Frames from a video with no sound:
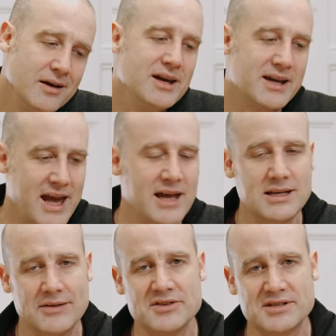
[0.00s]
it can
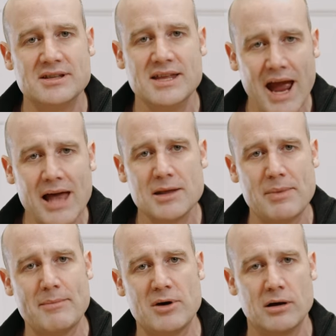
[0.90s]
give us the
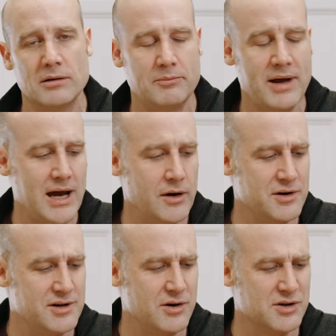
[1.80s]
Alabama
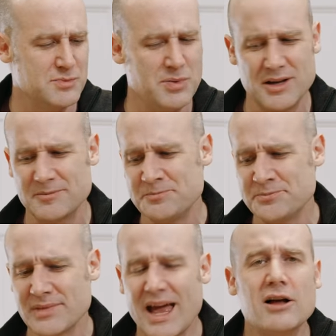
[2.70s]
paradox. But
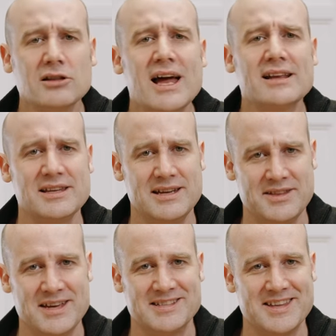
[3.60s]
how likely are
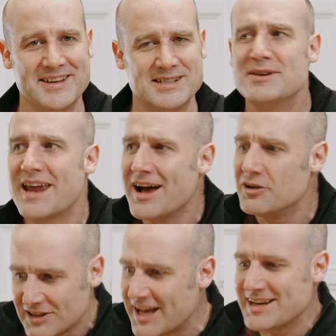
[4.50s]
these things? I mean, how
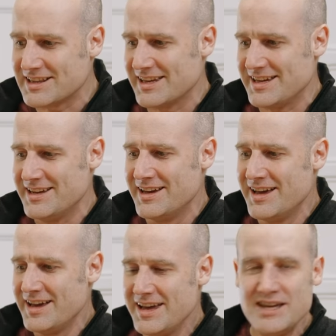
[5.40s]
likely
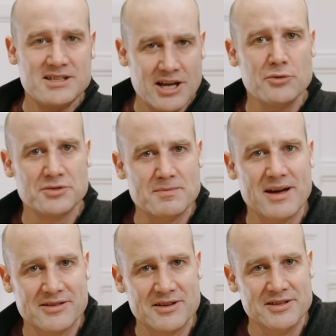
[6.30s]
is Hill's
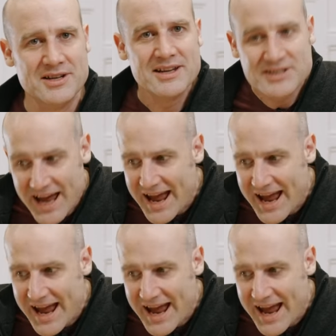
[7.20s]
method to